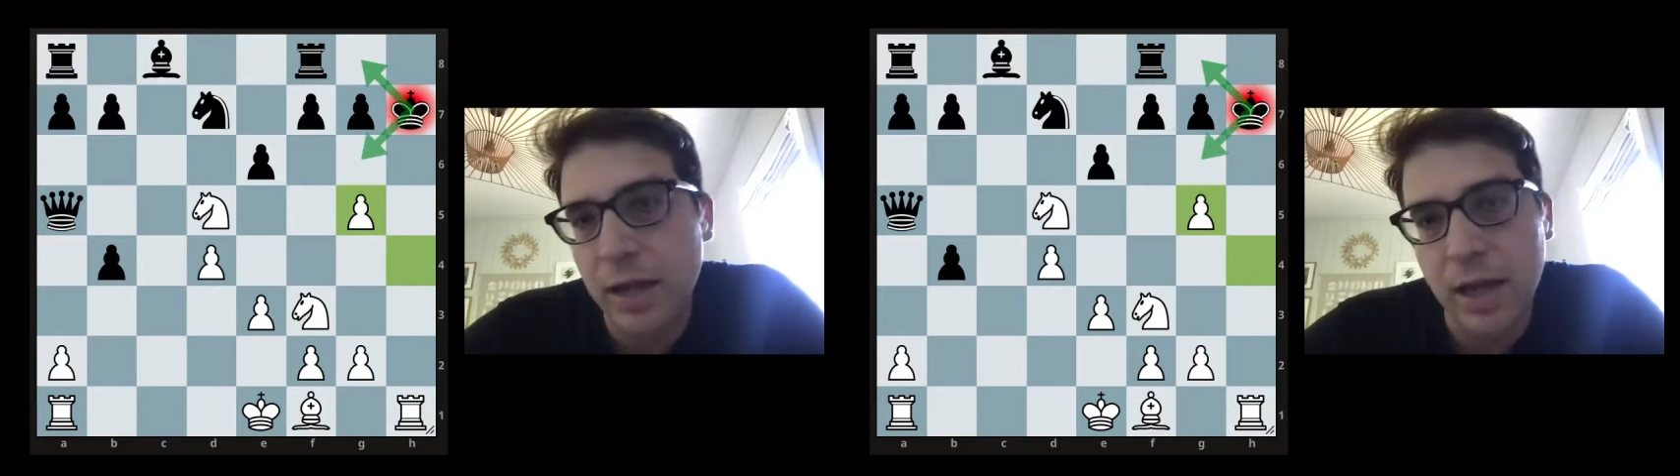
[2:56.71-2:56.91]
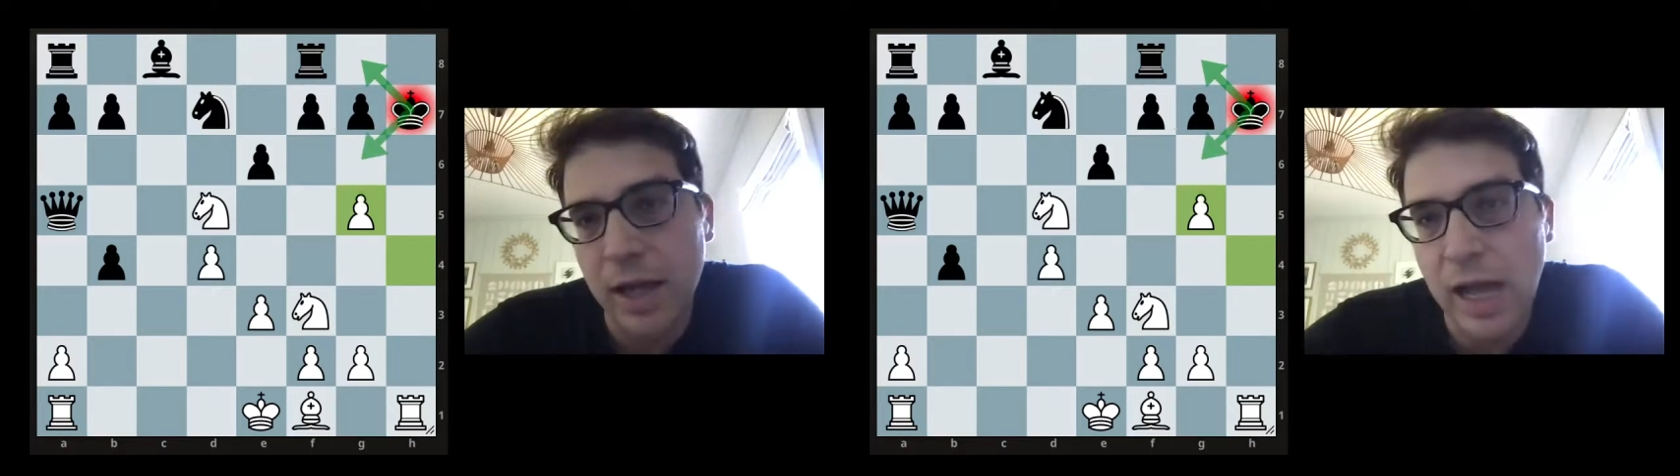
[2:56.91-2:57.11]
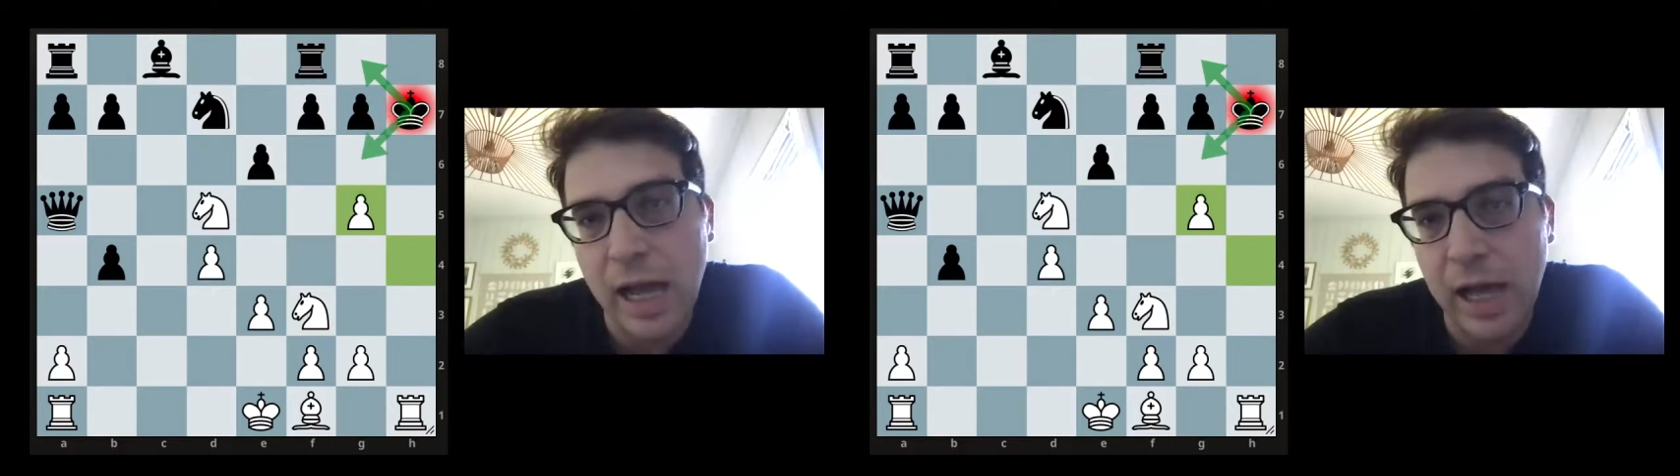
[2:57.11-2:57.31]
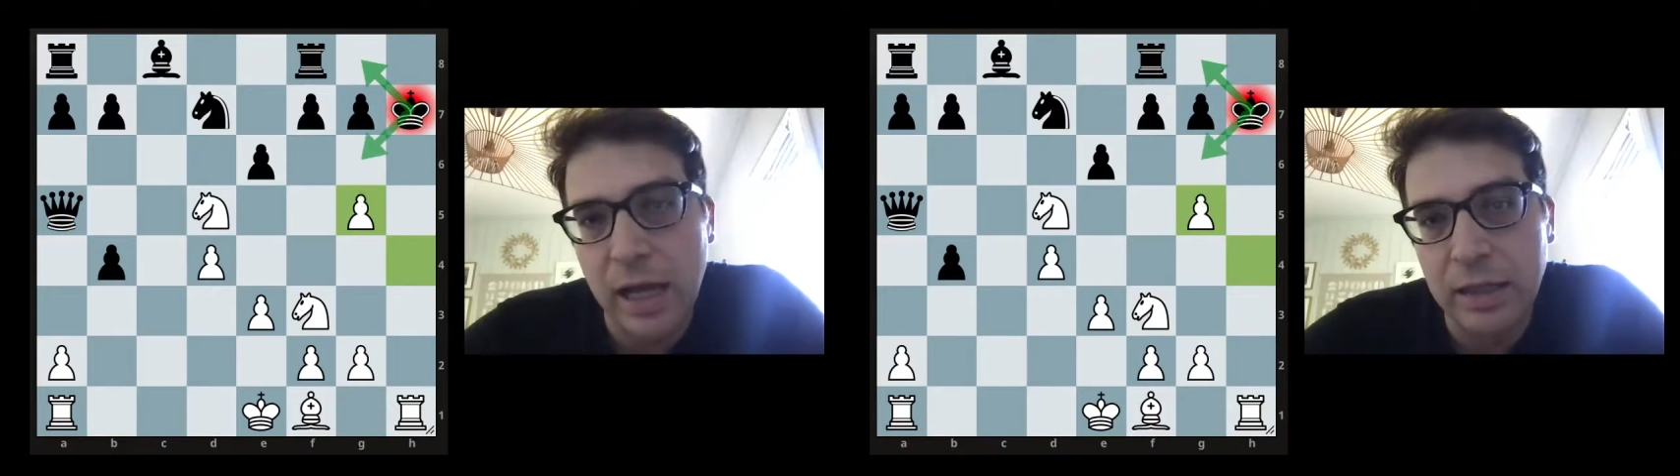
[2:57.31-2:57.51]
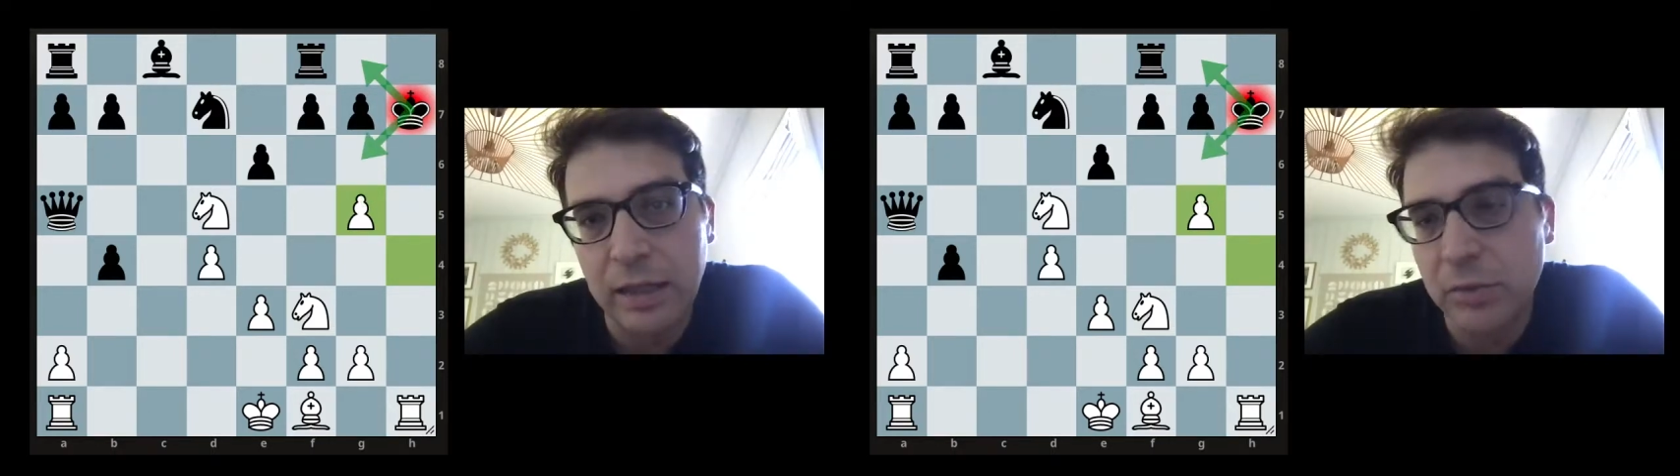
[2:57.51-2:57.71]

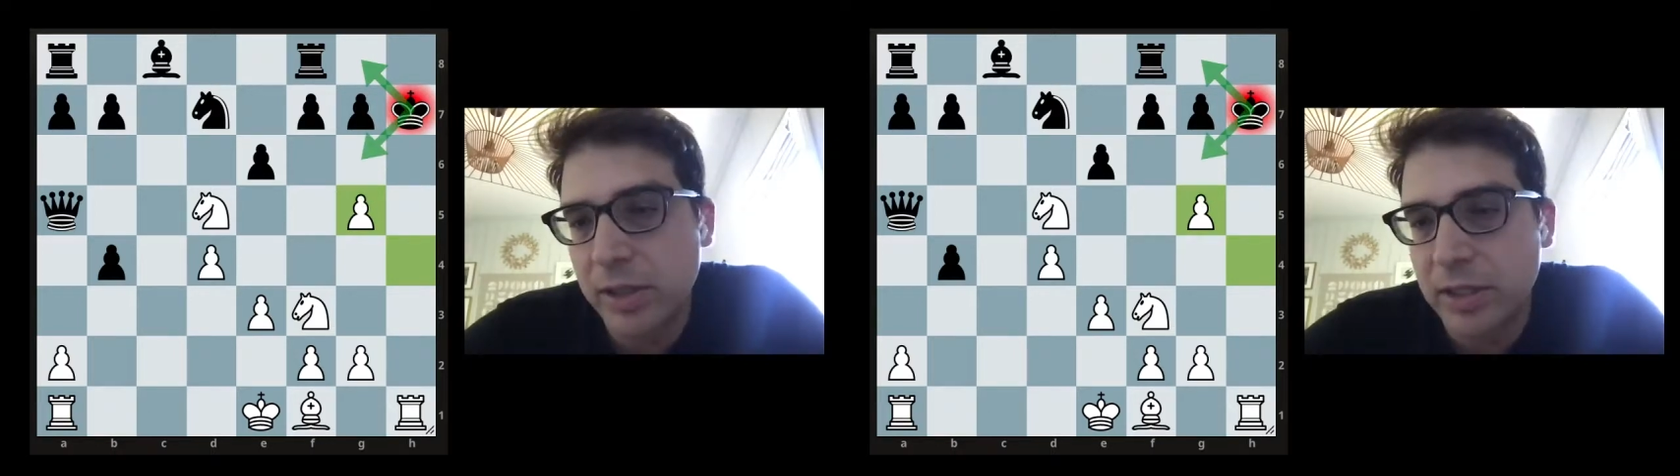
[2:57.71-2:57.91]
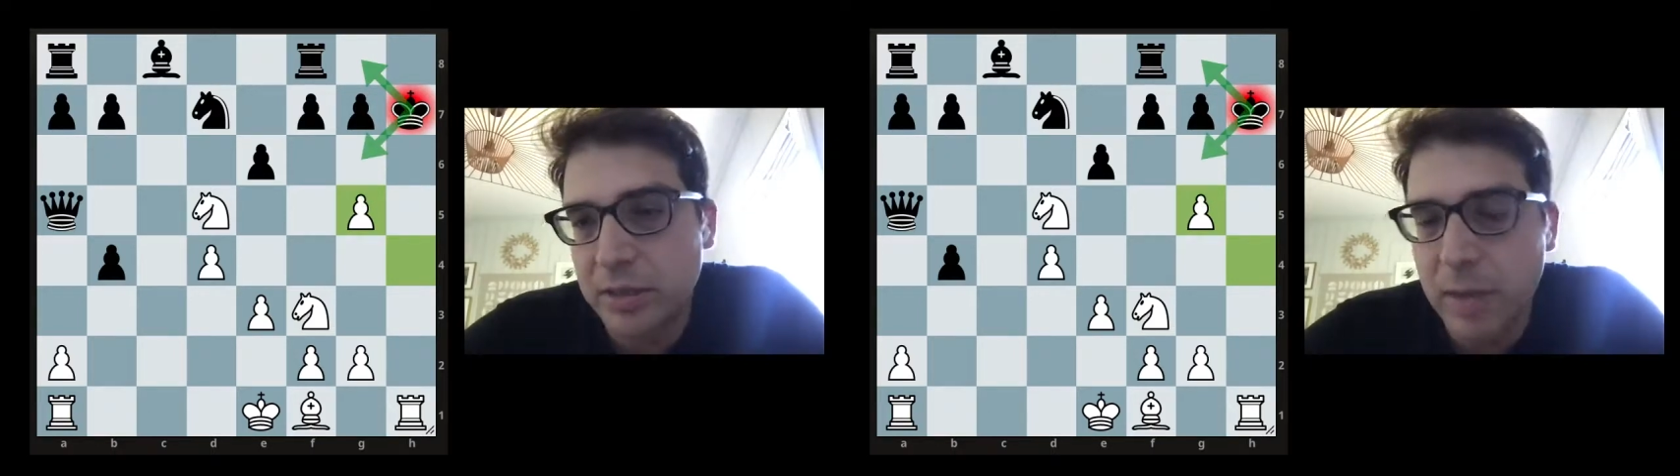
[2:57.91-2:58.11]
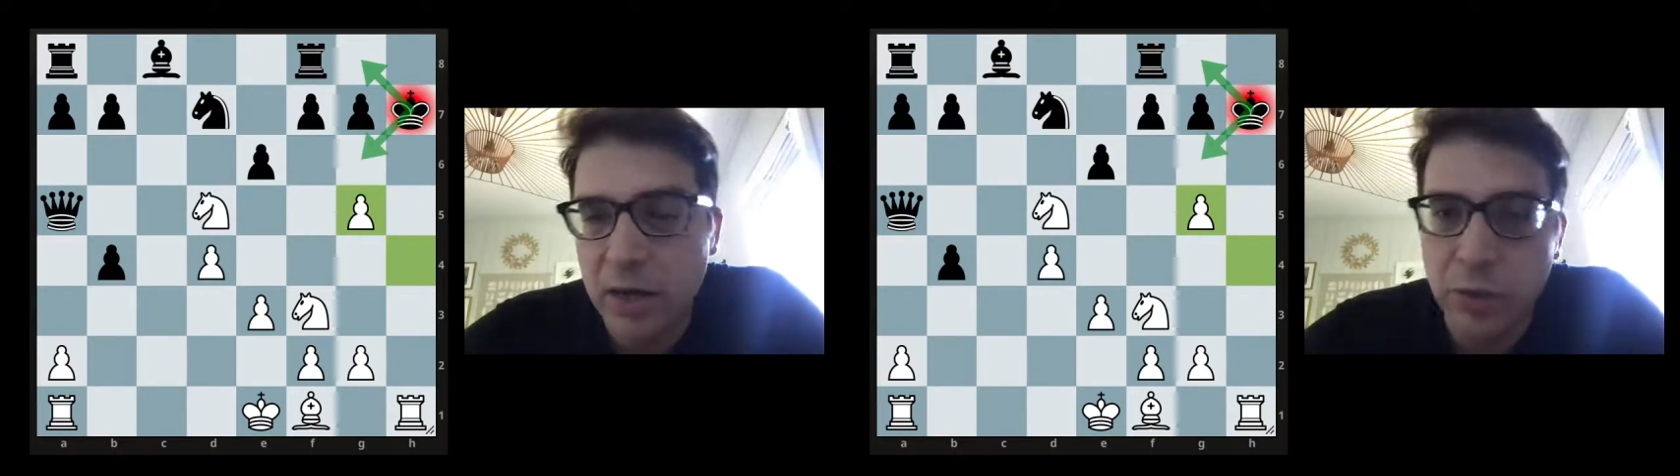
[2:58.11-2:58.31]
and it really doesn't matter